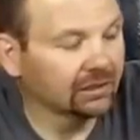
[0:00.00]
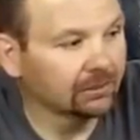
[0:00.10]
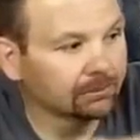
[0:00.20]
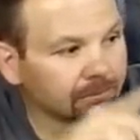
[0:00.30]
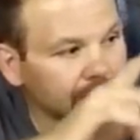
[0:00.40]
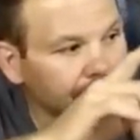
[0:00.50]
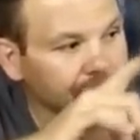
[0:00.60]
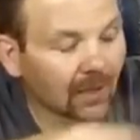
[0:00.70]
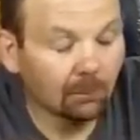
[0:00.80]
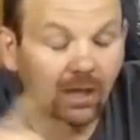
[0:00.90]
I'm
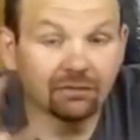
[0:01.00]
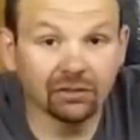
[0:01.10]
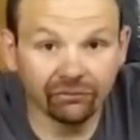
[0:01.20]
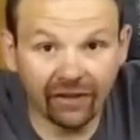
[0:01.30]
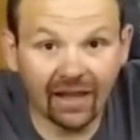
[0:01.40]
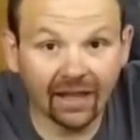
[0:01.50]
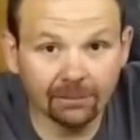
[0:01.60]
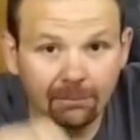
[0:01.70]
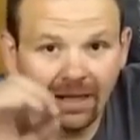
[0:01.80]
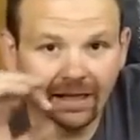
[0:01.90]
going to have to
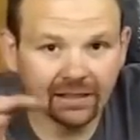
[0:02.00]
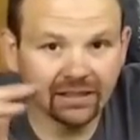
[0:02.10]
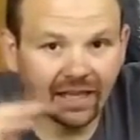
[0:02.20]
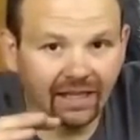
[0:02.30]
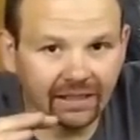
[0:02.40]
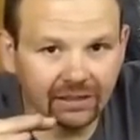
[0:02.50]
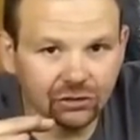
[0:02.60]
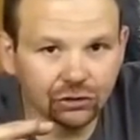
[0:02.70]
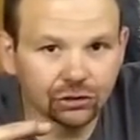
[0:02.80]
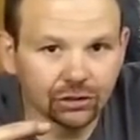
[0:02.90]
find my
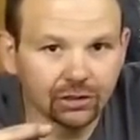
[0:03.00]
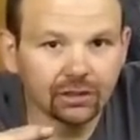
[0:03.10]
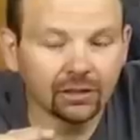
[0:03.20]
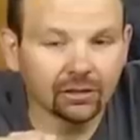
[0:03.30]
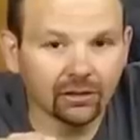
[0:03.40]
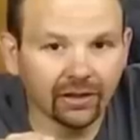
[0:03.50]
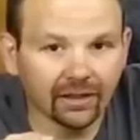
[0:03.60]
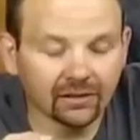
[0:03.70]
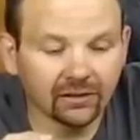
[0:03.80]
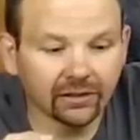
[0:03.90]
gauge
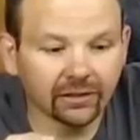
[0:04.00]
that